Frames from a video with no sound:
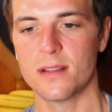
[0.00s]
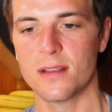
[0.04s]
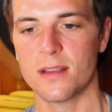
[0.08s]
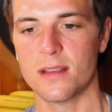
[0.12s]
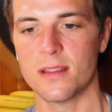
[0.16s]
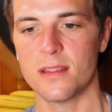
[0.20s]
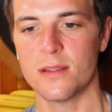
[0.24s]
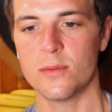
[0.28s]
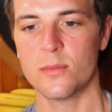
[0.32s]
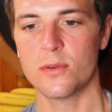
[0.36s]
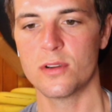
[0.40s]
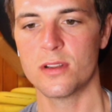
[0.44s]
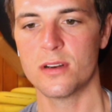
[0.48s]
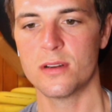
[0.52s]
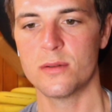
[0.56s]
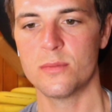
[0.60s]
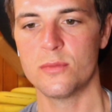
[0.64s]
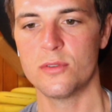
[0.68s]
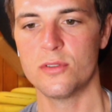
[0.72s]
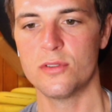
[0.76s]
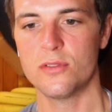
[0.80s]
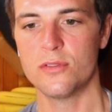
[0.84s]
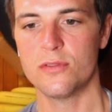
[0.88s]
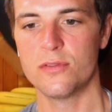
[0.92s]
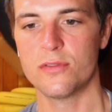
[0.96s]
And then we're going to
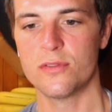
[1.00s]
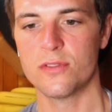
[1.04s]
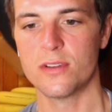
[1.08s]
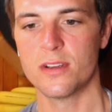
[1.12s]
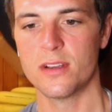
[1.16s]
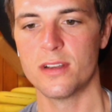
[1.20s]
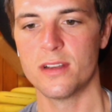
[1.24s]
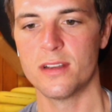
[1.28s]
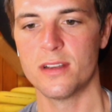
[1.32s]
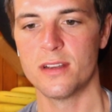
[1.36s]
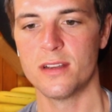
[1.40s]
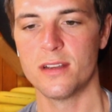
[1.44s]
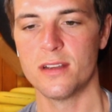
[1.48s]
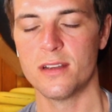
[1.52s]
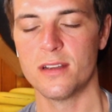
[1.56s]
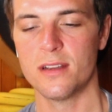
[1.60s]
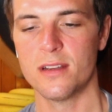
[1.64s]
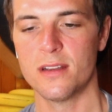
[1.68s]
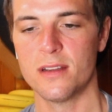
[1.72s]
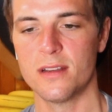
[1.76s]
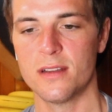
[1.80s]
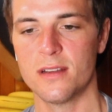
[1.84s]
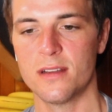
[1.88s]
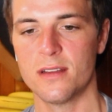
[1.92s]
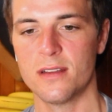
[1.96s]
move
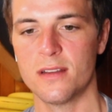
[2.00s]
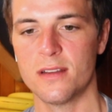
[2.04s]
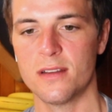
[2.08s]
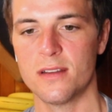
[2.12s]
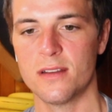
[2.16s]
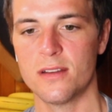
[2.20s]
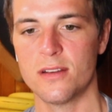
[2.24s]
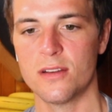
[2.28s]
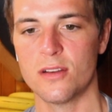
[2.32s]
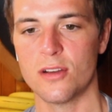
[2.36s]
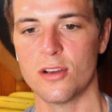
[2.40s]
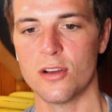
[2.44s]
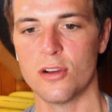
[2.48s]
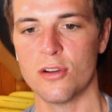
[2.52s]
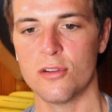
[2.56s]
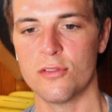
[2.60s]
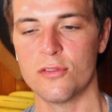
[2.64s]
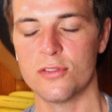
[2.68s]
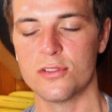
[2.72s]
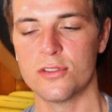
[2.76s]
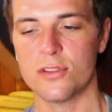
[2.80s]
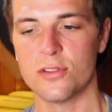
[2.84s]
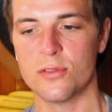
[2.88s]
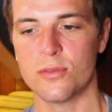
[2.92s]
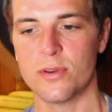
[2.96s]
over
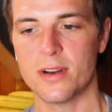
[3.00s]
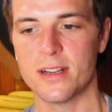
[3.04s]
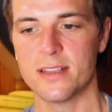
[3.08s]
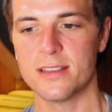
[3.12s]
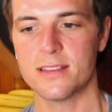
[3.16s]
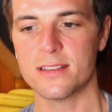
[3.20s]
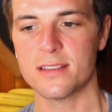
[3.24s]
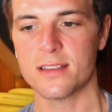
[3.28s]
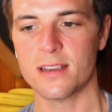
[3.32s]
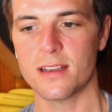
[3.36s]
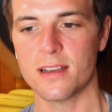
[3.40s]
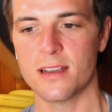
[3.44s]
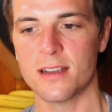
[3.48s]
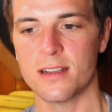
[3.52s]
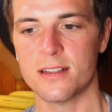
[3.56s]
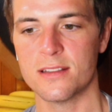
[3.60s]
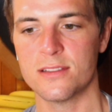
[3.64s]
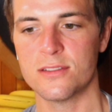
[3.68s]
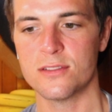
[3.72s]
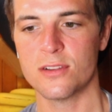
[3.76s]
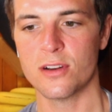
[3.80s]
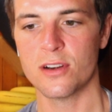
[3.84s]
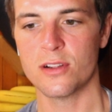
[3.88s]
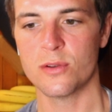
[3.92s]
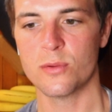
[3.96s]
to the right side,
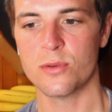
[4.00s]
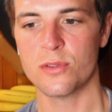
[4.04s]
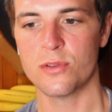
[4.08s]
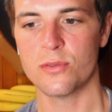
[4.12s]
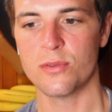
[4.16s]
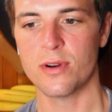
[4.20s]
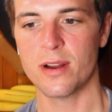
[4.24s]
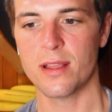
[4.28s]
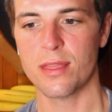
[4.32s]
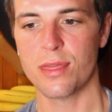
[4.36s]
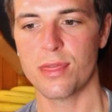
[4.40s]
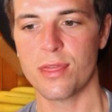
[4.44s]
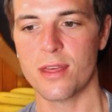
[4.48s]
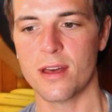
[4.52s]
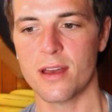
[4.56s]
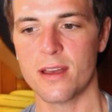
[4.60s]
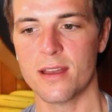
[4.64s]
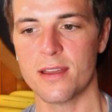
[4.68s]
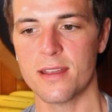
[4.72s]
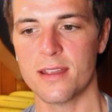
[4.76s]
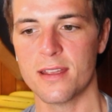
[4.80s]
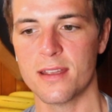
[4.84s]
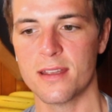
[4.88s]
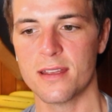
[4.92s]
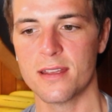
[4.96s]
starting with the right
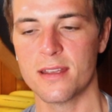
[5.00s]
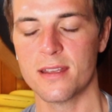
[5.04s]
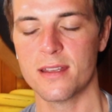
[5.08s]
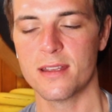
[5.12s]
thigh.